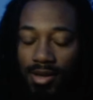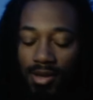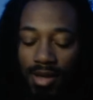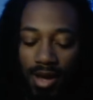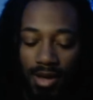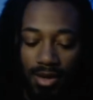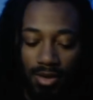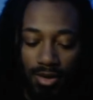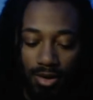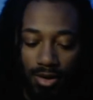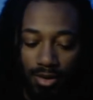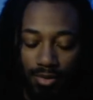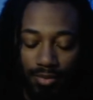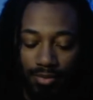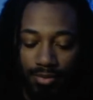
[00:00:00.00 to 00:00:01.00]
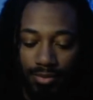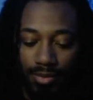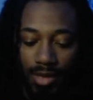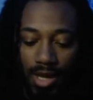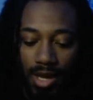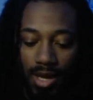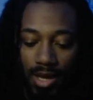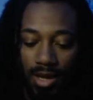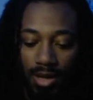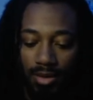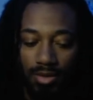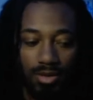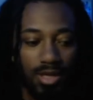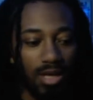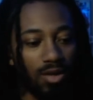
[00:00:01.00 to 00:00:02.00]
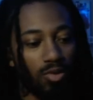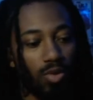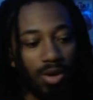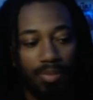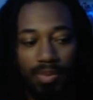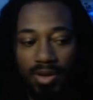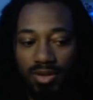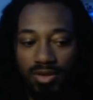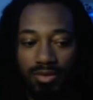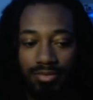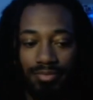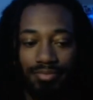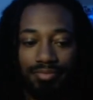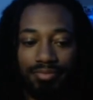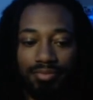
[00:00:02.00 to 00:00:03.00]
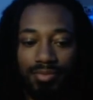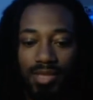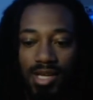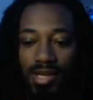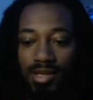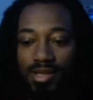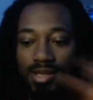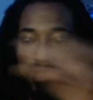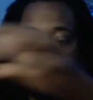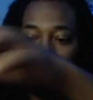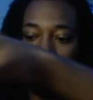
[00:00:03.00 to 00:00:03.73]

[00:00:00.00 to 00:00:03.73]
Ayinger, and just take a quick picture. That's it.